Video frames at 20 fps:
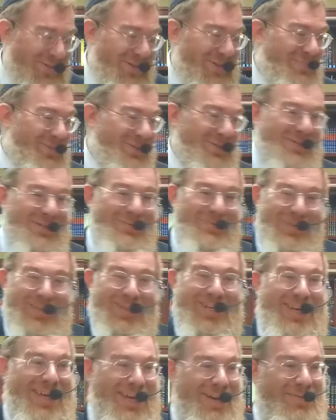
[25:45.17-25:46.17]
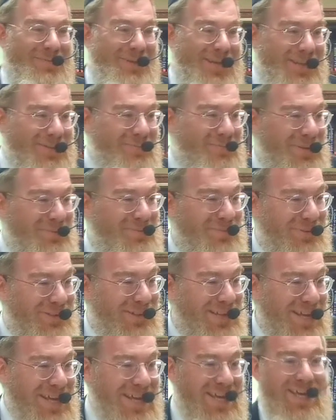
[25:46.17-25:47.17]
how much they really care about the people.
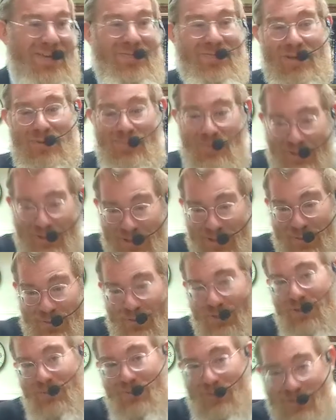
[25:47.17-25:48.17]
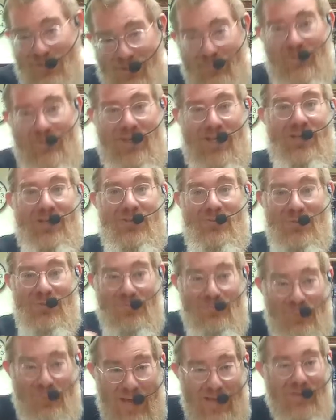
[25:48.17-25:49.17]
If they really thought there was somebody else who was
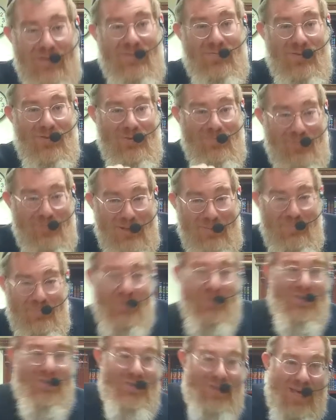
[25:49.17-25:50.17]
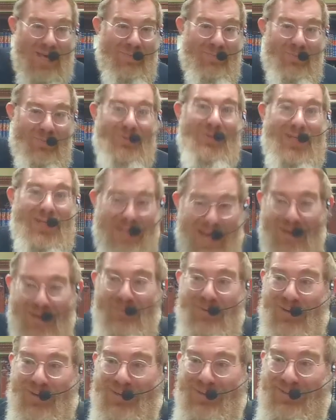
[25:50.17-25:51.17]
better for the people than them, would they not
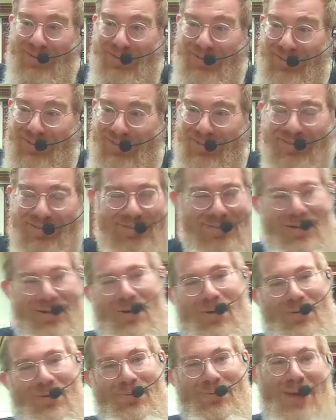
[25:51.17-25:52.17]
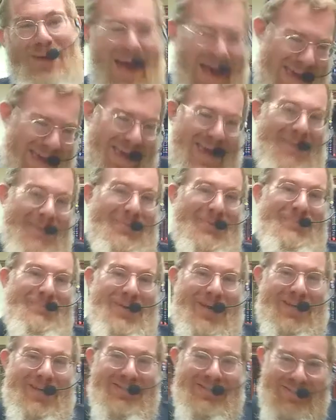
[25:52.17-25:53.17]
run? No. I am the
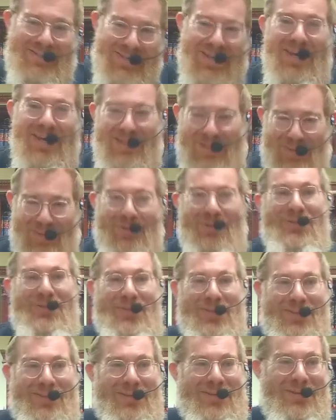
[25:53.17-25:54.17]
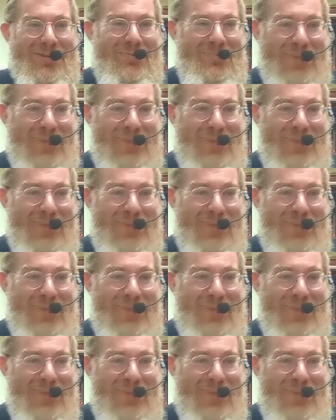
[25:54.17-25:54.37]
best. They all think they're the